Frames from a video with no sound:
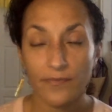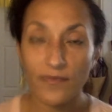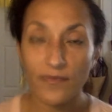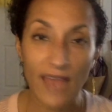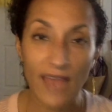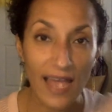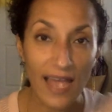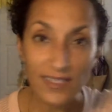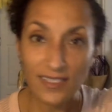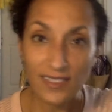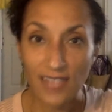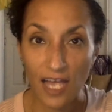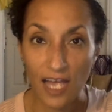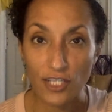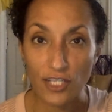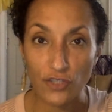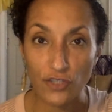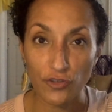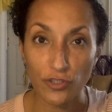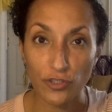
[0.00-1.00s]
That's
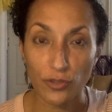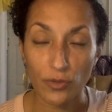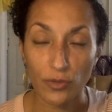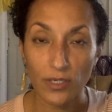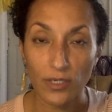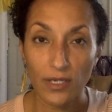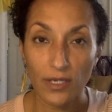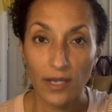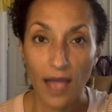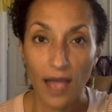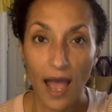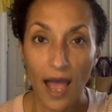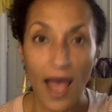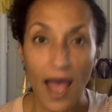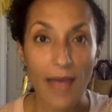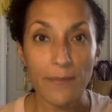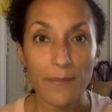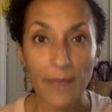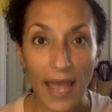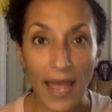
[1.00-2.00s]
not true.
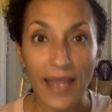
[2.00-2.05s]
I